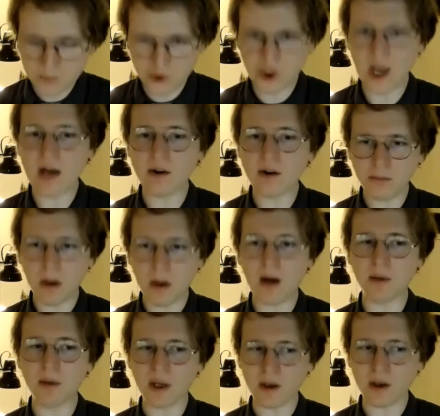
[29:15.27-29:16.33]
general
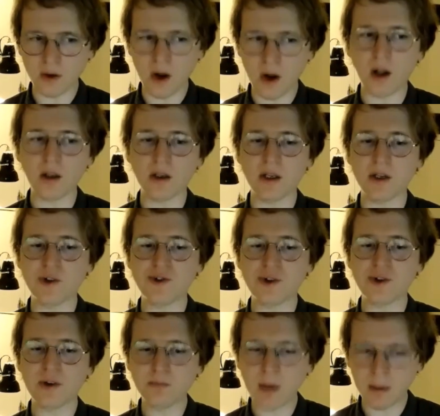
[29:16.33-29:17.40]
public
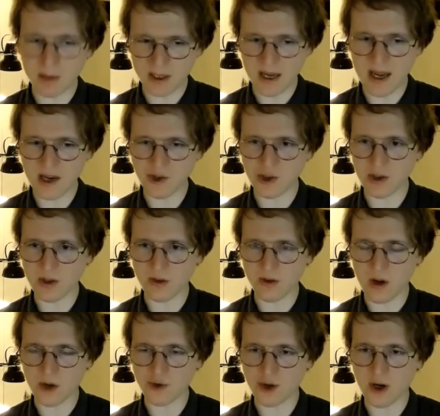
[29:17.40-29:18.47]
knowledge publication
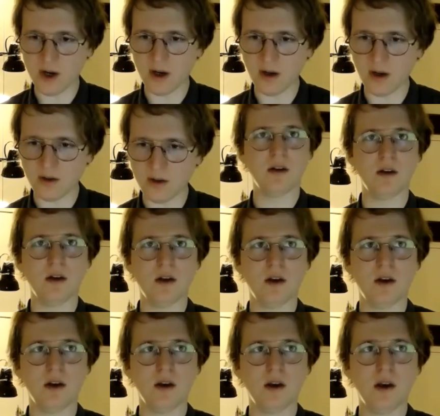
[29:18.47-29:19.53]
that's not trying
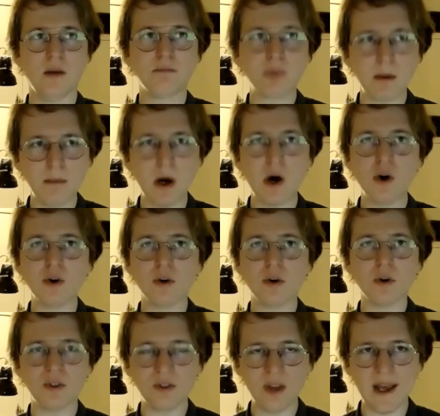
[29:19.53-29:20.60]
to promote
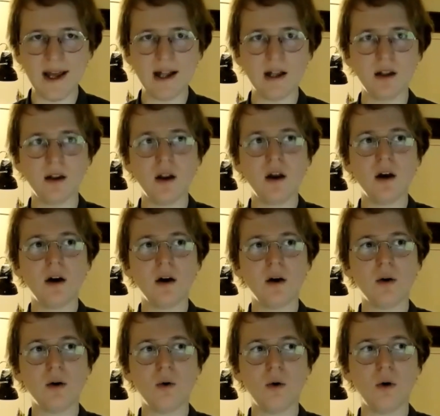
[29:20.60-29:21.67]
or sell
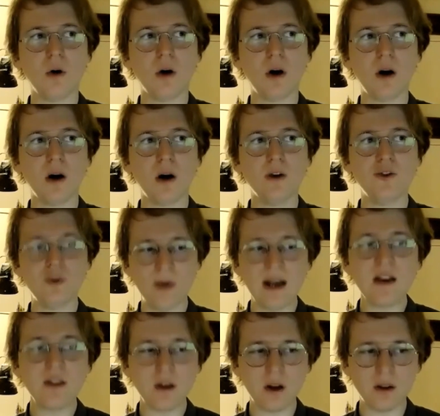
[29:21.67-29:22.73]
or
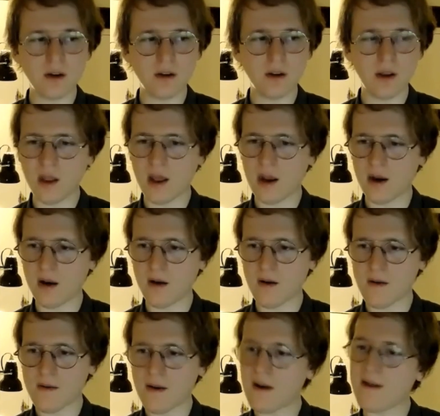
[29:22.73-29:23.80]
do anything other
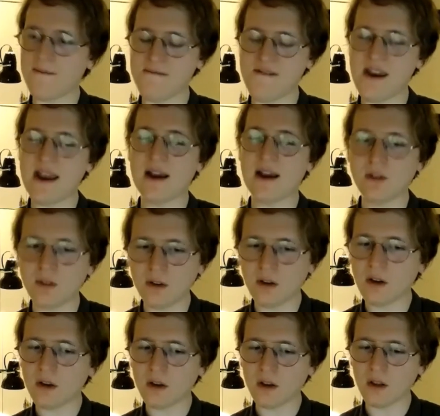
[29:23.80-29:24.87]
than
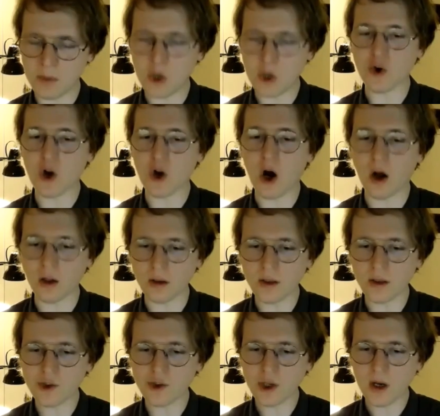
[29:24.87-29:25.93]
advance the pure
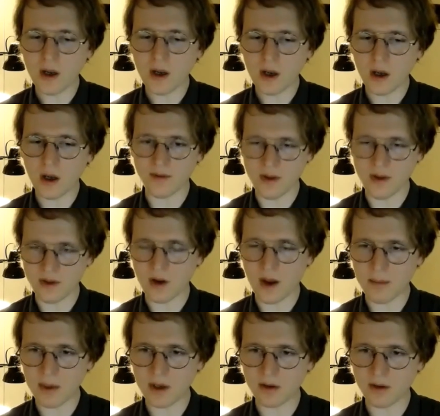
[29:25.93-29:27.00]
knowledge of these
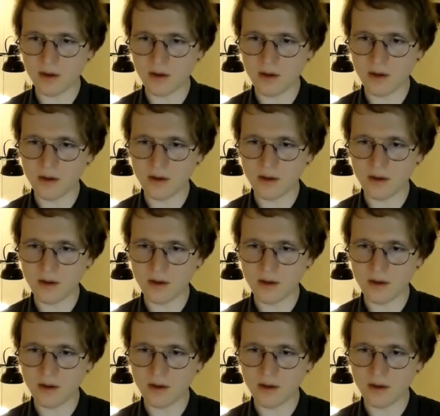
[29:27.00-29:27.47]
topics.